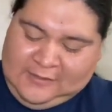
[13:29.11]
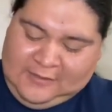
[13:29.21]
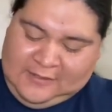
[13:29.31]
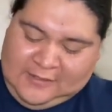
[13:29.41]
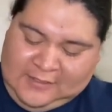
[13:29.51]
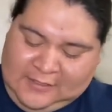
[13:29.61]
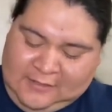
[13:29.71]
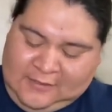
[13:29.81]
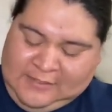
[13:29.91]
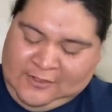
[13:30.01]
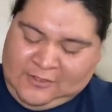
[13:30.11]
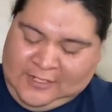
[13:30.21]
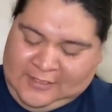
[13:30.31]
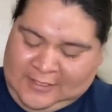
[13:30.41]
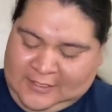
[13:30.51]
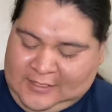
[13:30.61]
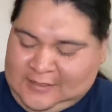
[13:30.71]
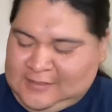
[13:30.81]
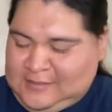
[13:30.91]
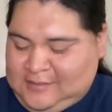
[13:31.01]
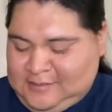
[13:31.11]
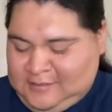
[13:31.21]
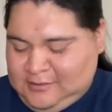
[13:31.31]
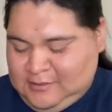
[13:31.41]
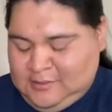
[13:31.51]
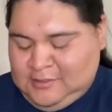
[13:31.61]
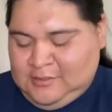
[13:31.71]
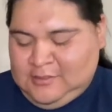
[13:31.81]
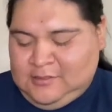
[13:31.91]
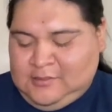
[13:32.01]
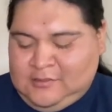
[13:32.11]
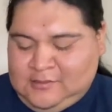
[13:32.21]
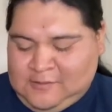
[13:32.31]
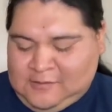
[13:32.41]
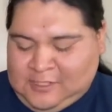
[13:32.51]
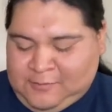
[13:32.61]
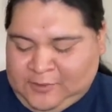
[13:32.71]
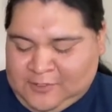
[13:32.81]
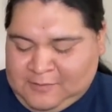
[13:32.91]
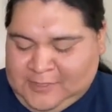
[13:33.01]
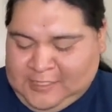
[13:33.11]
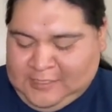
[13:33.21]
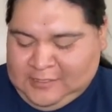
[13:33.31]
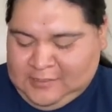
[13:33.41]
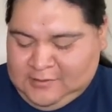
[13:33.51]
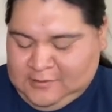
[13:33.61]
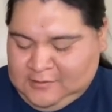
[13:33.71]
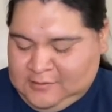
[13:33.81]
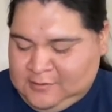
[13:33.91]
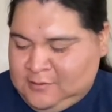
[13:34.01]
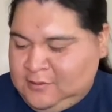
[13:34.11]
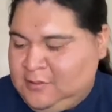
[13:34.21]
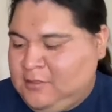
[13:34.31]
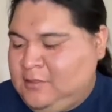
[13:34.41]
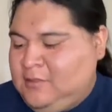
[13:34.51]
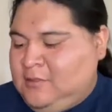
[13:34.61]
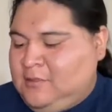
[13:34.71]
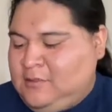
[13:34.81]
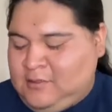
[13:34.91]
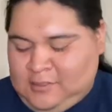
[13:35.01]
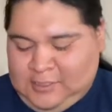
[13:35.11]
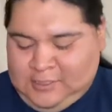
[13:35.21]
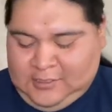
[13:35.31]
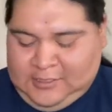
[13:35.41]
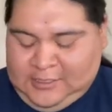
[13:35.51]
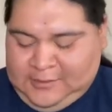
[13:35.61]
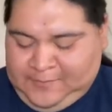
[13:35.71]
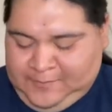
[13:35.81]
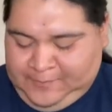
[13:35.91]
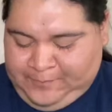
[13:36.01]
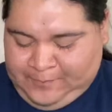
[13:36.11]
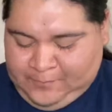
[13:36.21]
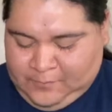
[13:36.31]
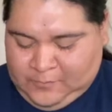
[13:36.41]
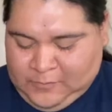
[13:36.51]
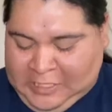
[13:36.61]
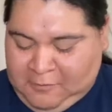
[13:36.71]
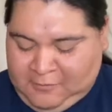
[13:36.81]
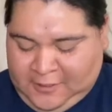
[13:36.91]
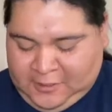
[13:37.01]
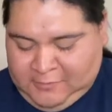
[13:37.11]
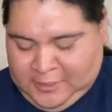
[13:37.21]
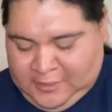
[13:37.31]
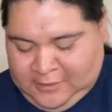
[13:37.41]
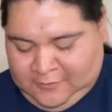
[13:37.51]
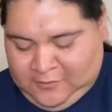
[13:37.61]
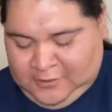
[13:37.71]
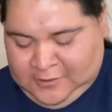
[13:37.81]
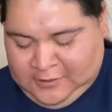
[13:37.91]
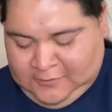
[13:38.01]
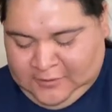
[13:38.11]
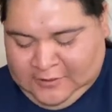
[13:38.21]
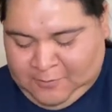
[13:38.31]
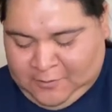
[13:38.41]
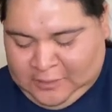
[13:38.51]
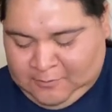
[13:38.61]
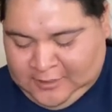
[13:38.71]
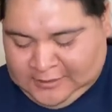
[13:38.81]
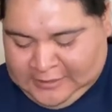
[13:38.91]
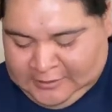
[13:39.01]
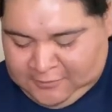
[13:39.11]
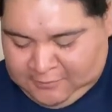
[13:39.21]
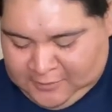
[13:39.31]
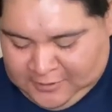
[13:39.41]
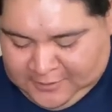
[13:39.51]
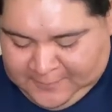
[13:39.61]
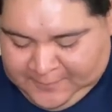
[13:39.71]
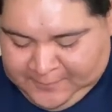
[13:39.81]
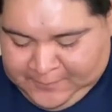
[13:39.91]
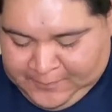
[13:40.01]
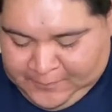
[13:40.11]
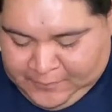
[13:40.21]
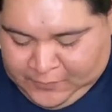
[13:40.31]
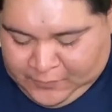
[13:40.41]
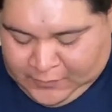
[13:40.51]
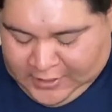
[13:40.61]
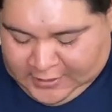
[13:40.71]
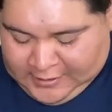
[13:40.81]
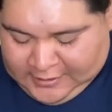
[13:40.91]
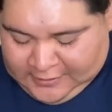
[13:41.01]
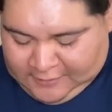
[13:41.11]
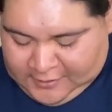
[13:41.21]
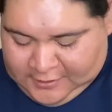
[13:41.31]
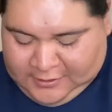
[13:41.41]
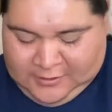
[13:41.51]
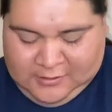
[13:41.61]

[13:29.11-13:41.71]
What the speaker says: And I was like, you know, I haven't tried that yet. So this was a couple years back. And yeah, I would recommend it if you have a problem like that with me, like I did, really.